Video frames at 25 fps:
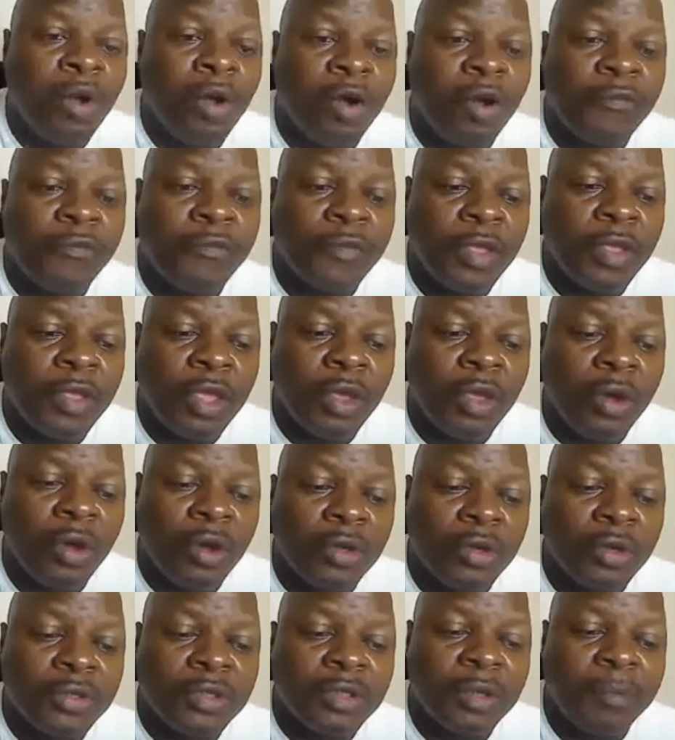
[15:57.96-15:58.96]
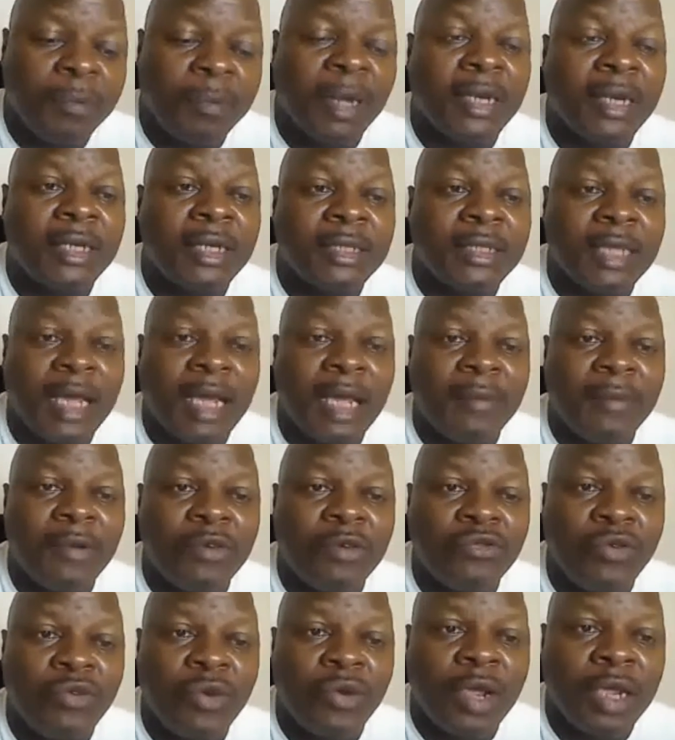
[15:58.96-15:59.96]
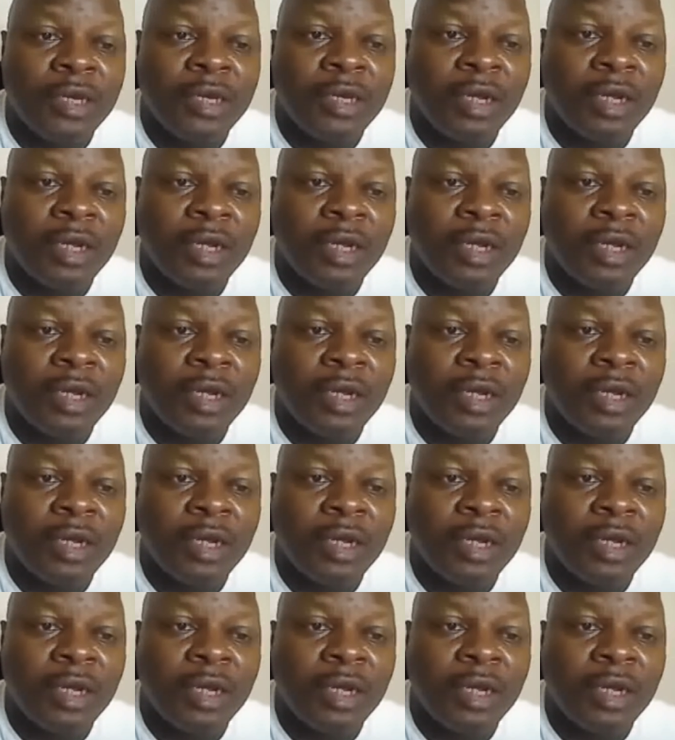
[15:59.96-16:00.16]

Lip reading: of EOS by the time the trade